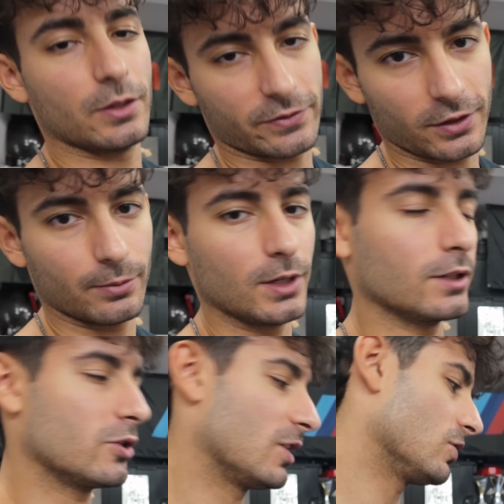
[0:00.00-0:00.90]
was filming,
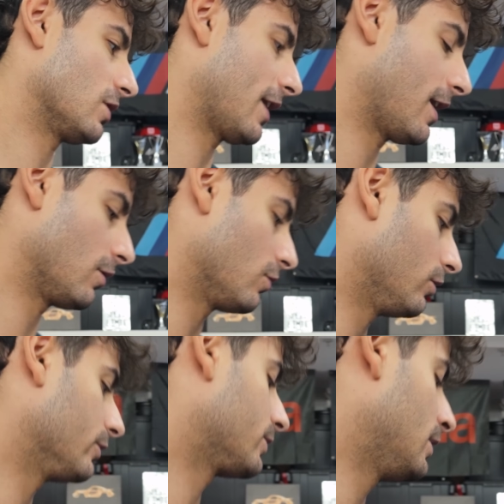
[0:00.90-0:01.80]
changing
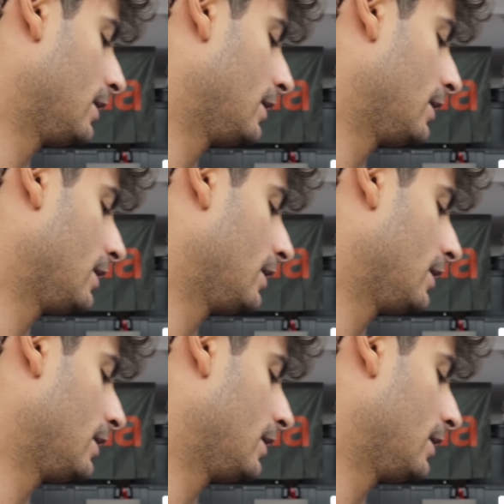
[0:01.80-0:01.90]
angles,